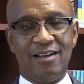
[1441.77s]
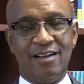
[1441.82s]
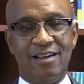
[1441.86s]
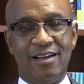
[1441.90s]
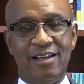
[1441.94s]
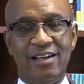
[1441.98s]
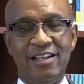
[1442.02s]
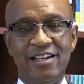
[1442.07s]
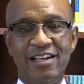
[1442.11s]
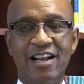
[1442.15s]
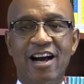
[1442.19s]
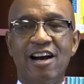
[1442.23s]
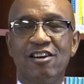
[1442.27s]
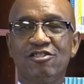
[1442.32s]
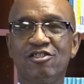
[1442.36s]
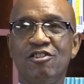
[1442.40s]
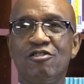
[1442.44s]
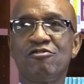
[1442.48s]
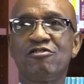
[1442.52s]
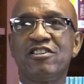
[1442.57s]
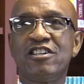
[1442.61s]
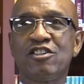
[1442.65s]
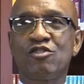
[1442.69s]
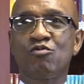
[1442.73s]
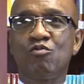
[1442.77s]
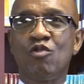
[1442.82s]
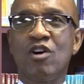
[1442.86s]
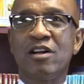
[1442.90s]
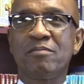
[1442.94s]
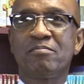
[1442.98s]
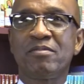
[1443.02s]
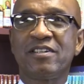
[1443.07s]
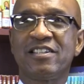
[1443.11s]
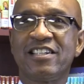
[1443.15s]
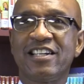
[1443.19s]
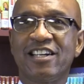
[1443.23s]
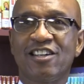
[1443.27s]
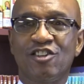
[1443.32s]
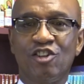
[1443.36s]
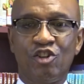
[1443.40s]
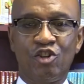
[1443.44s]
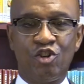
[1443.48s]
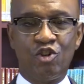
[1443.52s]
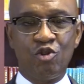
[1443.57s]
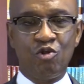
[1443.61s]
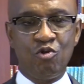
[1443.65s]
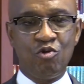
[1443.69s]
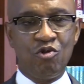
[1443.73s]
And he knocked on this one particular
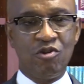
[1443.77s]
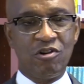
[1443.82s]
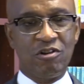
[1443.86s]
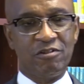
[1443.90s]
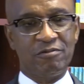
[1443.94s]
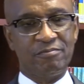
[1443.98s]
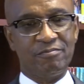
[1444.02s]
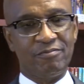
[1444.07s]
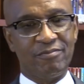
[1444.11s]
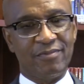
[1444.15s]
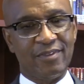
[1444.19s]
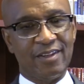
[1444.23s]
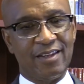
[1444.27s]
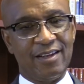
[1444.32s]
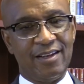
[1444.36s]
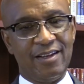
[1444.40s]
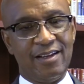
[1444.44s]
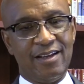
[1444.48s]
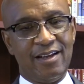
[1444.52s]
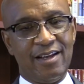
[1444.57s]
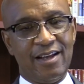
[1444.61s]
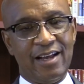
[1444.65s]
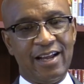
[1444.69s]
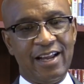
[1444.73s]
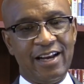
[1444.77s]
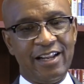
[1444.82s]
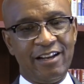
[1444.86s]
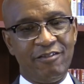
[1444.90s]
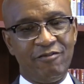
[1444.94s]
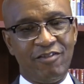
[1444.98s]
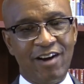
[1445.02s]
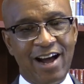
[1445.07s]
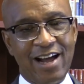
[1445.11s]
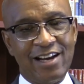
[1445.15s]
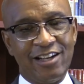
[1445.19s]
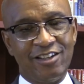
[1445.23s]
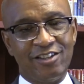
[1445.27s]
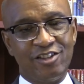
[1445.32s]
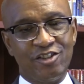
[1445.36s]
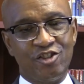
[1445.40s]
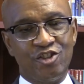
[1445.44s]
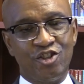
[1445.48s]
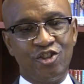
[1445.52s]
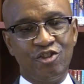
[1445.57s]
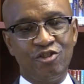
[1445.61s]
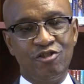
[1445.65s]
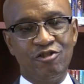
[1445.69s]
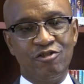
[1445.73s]
door and invited the
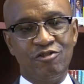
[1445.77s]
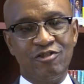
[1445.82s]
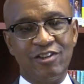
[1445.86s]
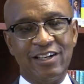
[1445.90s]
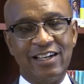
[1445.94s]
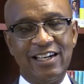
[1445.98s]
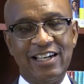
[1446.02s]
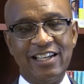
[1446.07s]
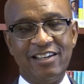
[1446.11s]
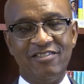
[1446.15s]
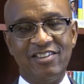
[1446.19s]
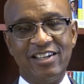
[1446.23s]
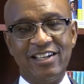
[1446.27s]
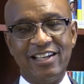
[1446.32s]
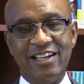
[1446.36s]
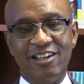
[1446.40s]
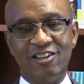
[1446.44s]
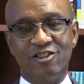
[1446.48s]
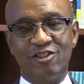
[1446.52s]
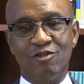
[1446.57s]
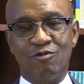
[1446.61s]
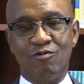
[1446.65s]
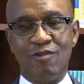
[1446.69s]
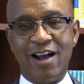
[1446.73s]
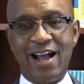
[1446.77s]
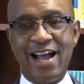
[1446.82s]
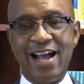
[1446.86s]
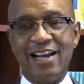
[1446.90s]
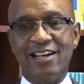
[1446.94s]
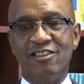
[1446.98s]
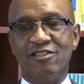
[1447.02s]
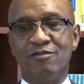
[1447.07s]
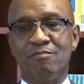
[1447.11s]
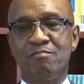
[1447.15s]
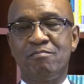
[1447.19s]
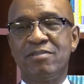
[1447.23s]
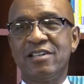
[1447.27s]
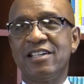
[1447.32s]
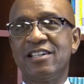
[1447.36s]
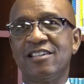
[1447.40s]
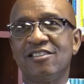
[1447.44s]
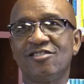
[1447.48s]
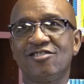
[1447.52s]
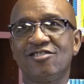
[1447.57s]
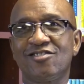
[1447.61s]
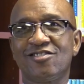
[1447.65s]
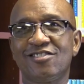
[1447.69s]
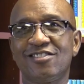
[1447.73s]
children living there to ride his
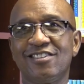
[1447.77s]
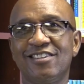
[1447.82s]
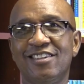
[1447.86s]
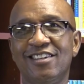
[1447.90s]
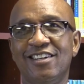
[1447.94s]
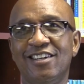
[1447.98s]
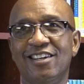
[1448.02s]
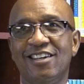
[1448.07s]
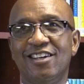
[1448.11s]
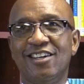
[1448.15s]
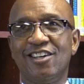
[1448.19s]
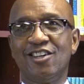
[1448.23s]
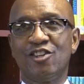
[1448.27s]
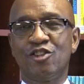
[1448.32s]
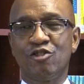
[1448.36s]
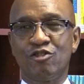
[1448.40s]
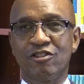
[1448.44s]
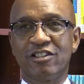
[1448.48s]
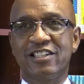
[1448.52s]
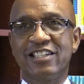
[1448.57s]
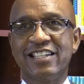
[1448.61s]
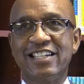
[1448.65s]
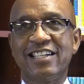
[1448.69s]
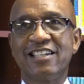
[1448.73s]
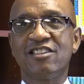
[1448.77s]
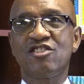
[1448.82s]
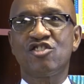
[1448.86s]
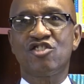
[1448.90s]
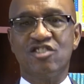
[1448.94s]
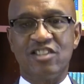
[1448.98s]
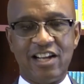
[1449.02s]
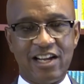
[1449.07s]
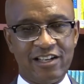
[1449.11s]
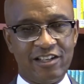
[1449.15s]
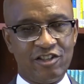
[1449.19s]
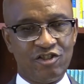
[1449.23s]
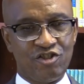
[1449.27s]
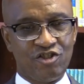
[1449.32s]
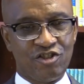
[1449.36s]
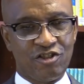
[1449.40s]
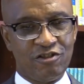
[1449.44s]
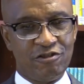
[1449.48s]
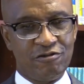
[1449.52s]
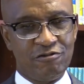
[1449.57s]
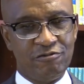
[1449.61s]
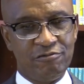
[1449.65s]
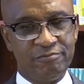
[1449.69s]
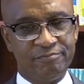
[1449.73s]
bus to attend Sunday
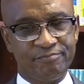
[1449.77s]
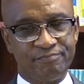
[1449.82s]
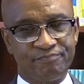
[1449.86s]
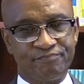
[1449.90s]
school.